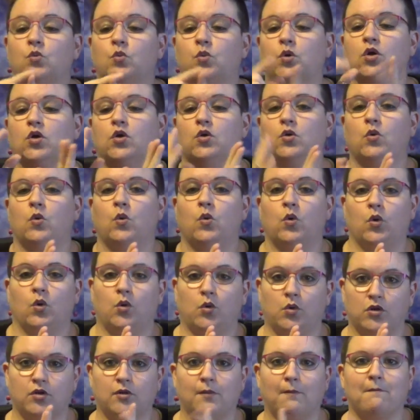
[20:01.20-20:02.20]
That
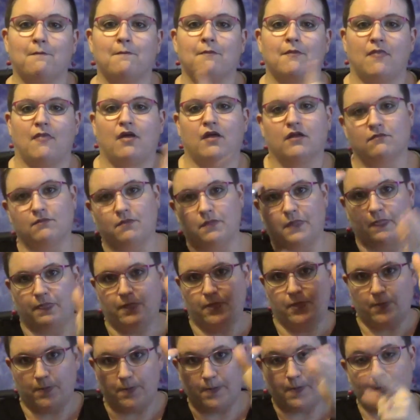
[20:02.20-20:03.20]
means that it's an English
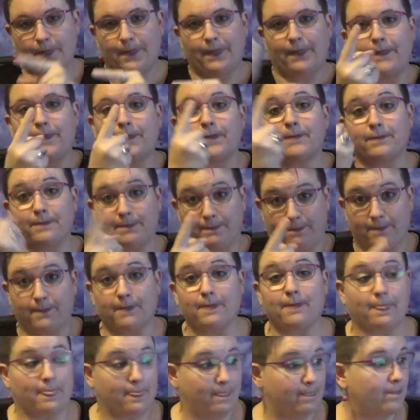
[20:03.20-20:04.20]
word order, but
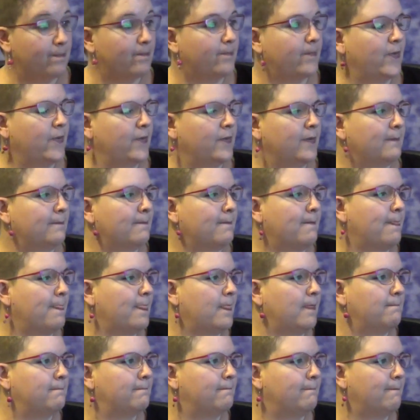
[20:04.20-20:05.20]
the concepts are
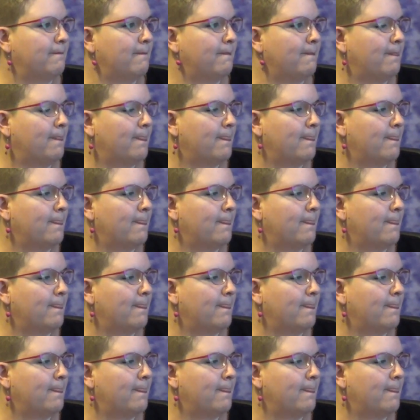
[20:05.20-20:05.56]
correct.